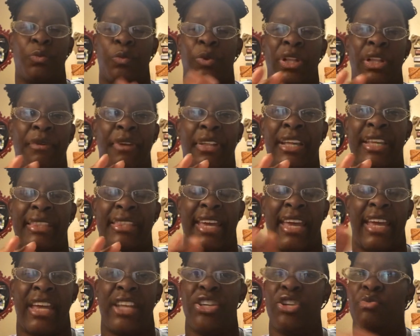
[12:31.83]
It's really,
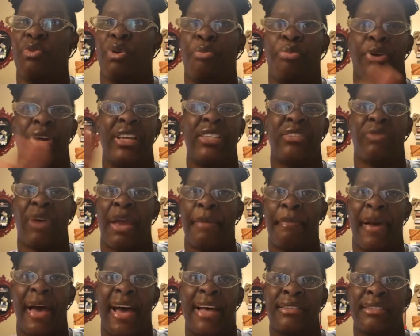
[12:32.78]
really thin. You will
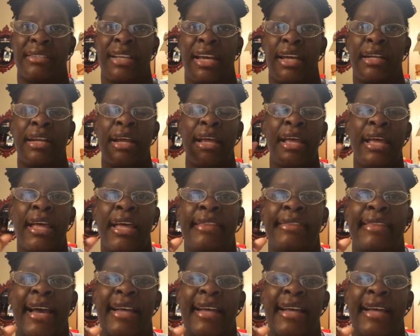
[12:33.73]
breeze right past it.